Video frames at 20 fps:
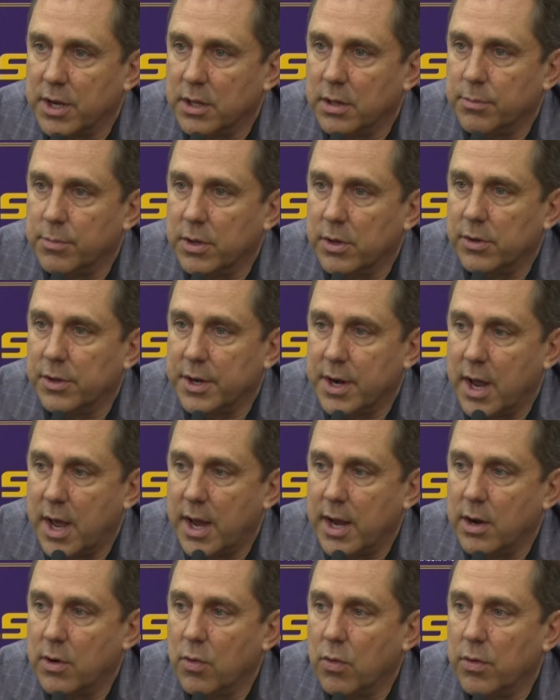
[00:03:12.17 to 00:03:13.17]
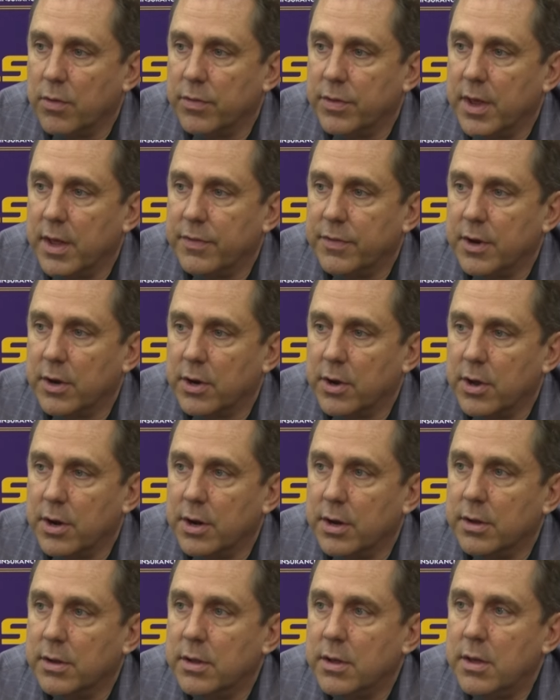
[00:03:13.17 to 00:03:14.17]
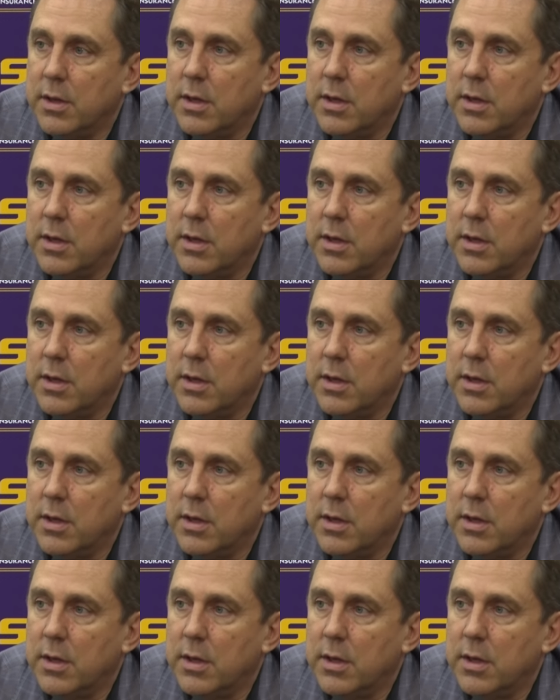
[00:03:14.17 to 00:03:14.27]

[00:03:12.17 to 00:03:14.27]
in the middle of the night or that they're going to